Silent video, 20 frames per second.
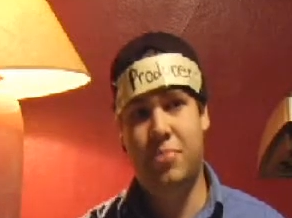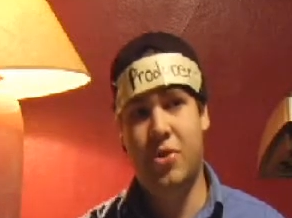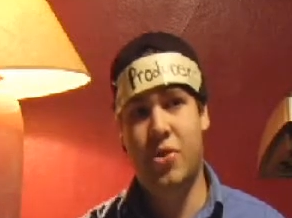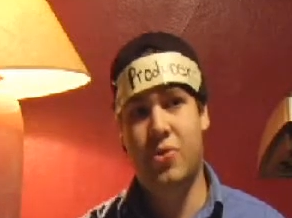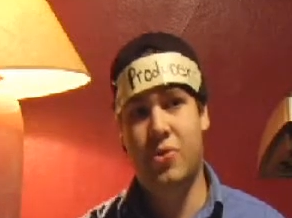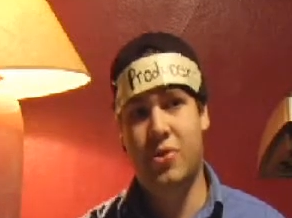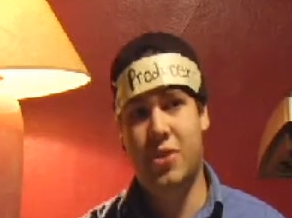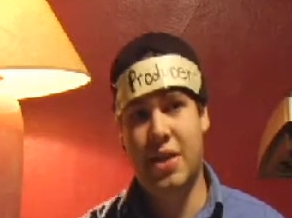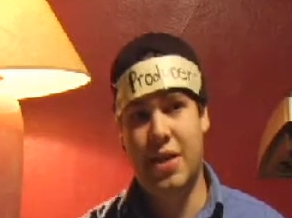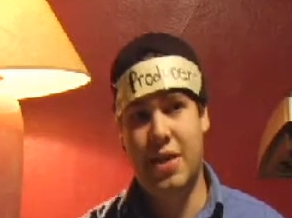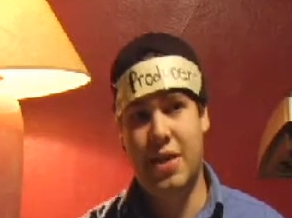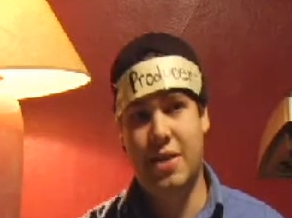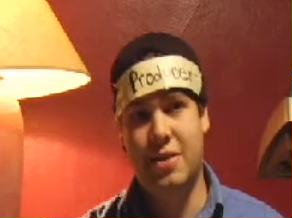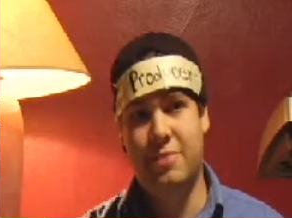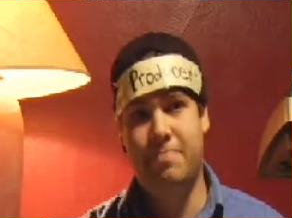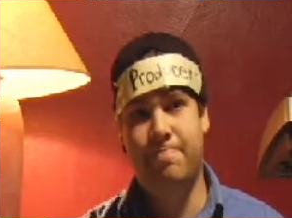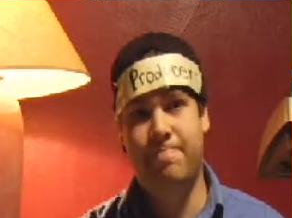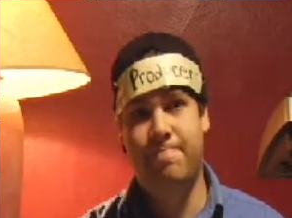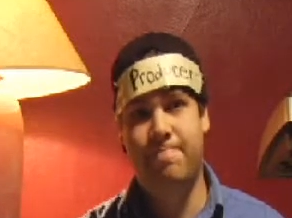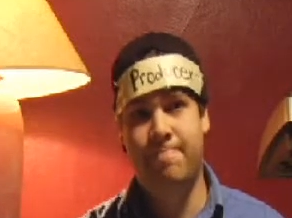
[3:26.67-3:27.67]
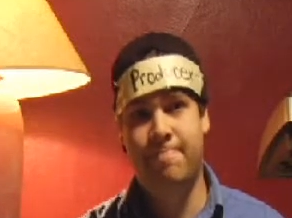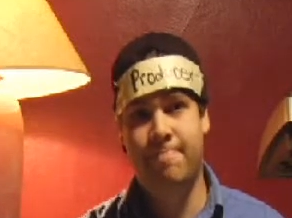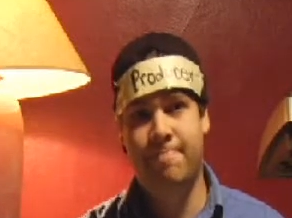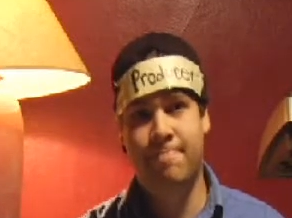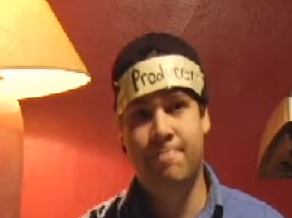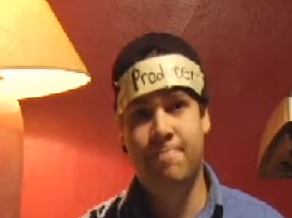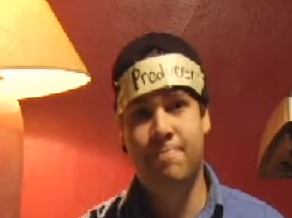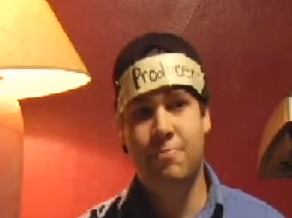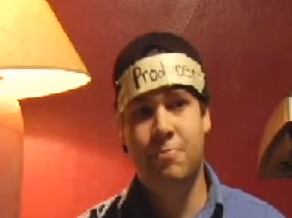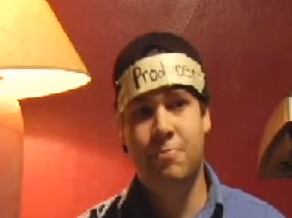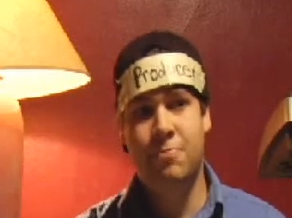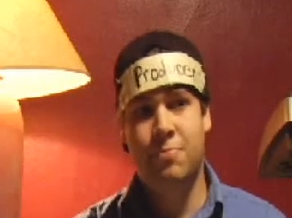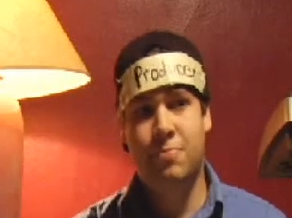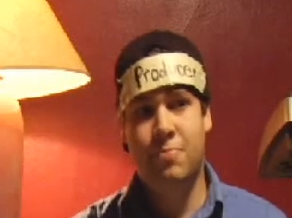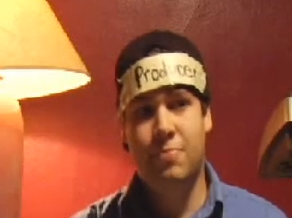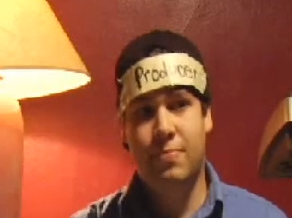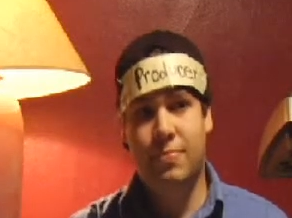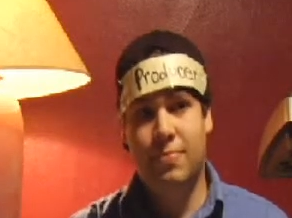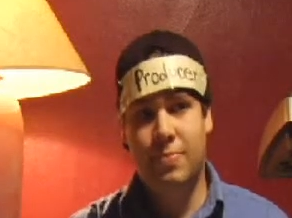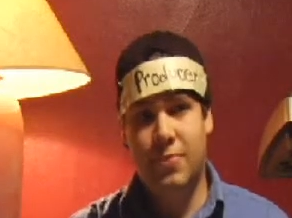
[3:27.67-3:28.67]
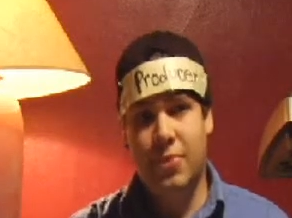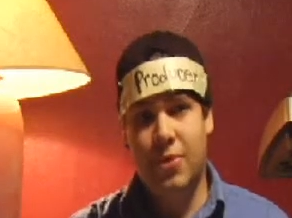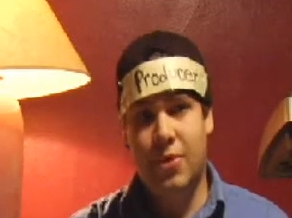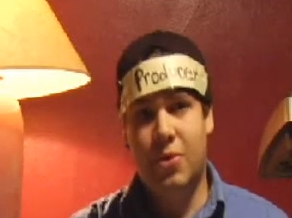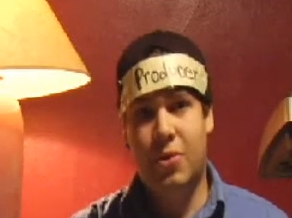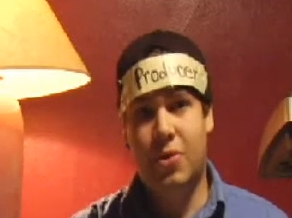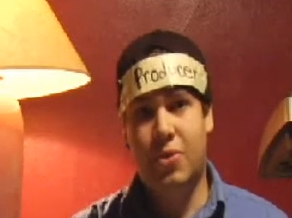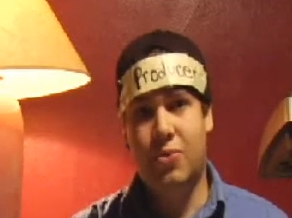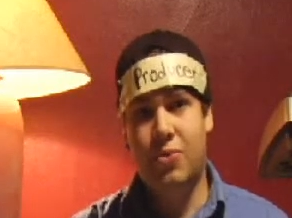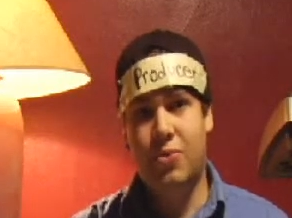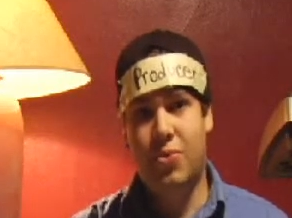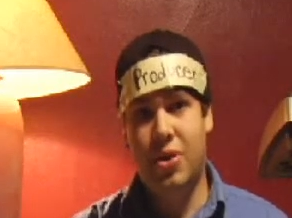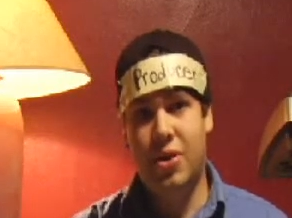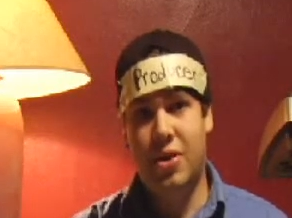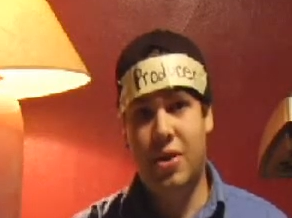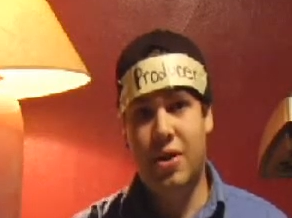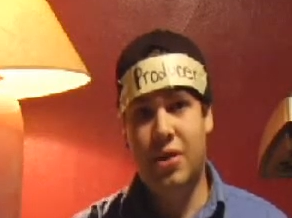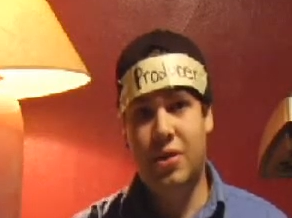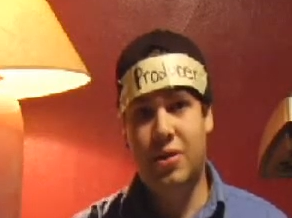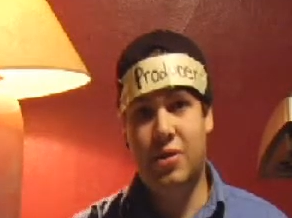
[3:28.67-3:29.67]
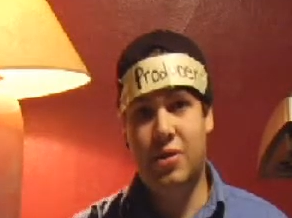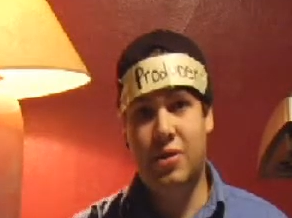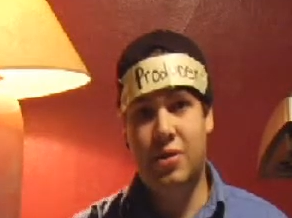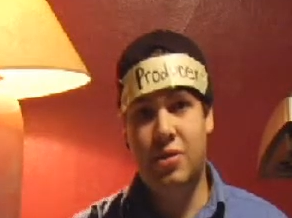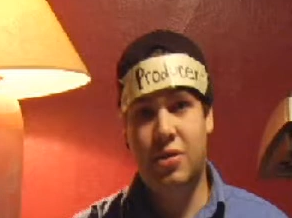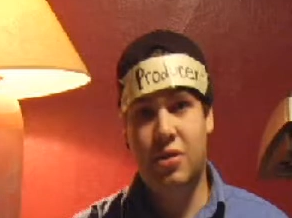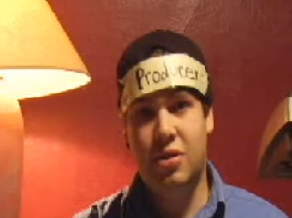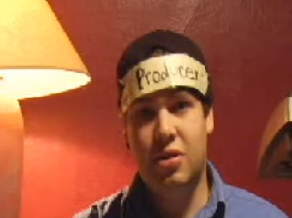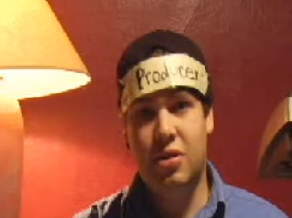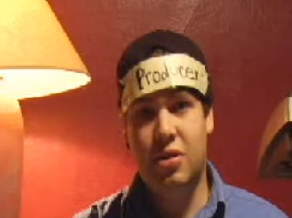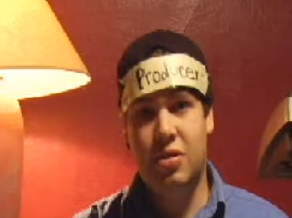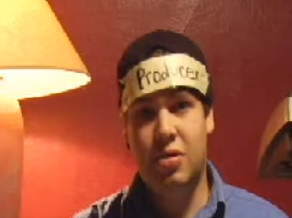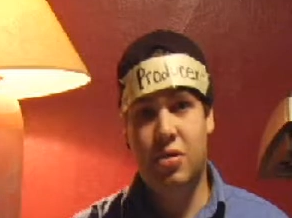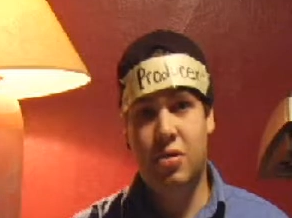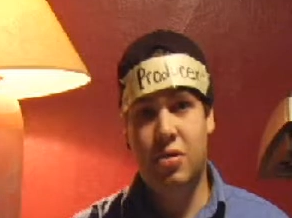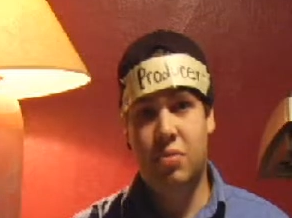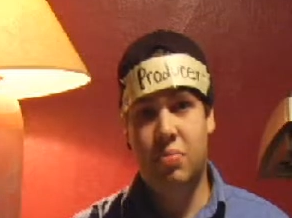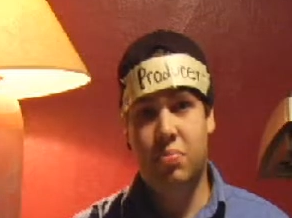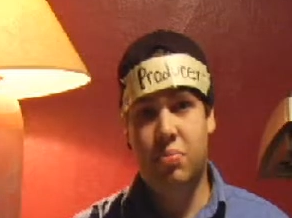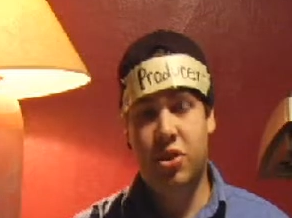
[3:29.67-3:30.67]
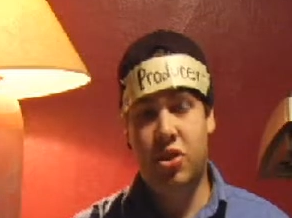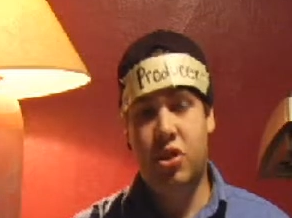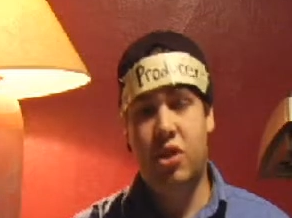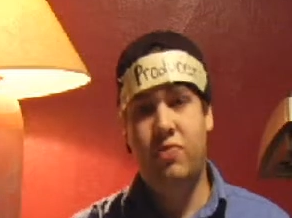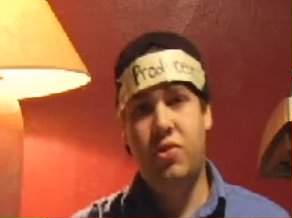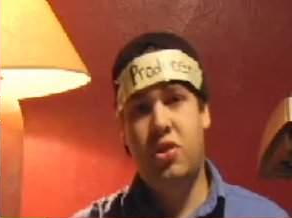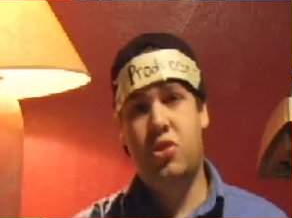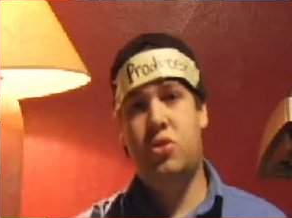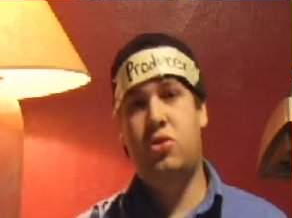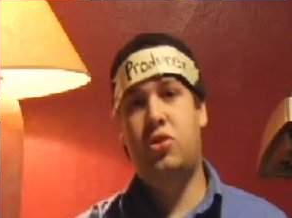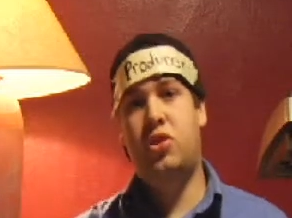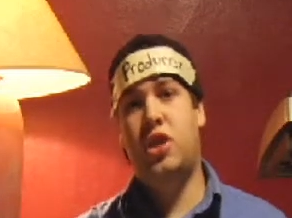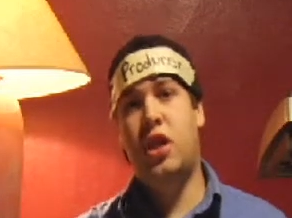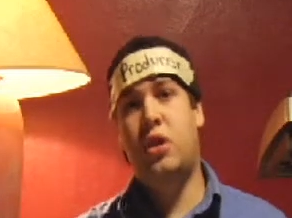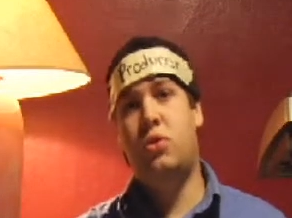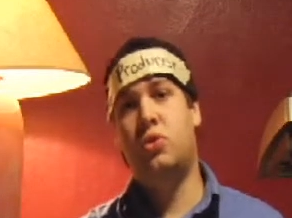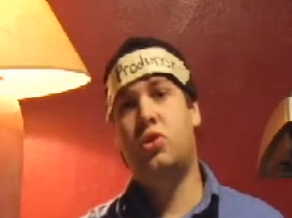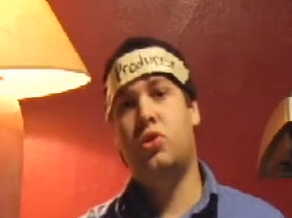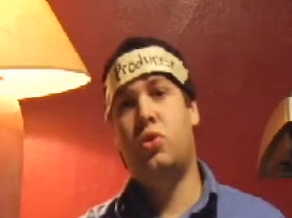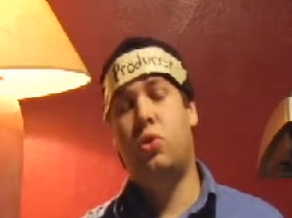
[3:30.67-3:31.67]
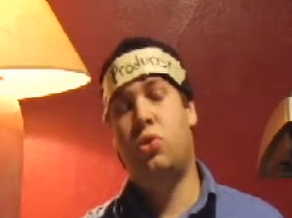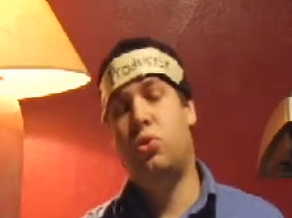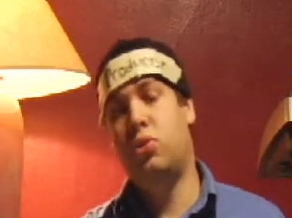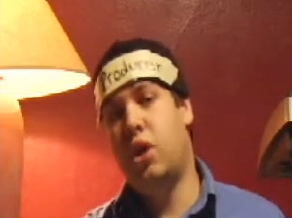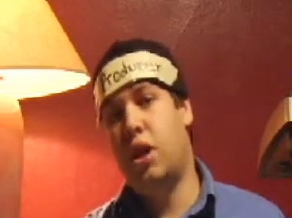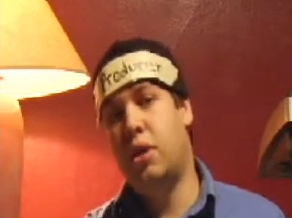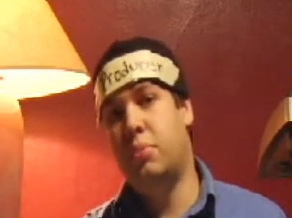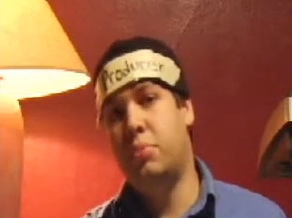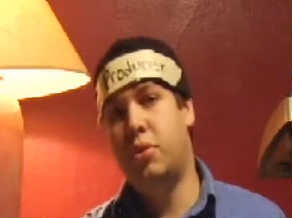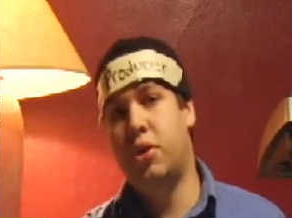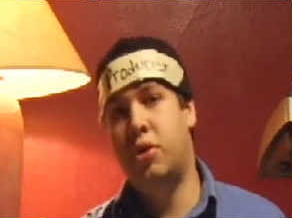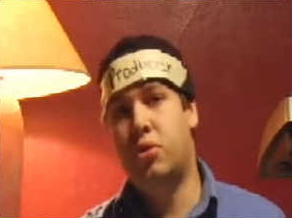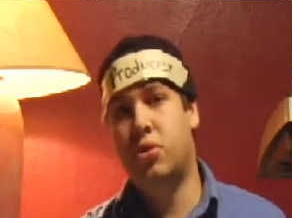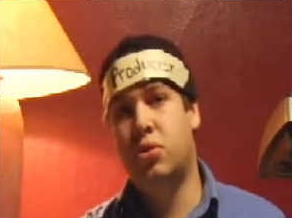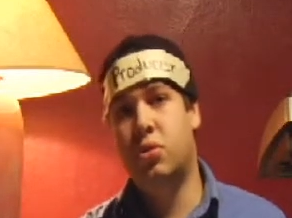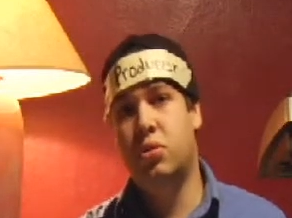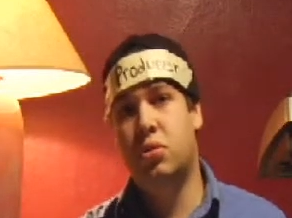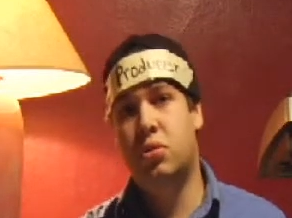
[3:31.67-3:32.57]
Part-time, on weekends. But 7 years sounds a whole lot better.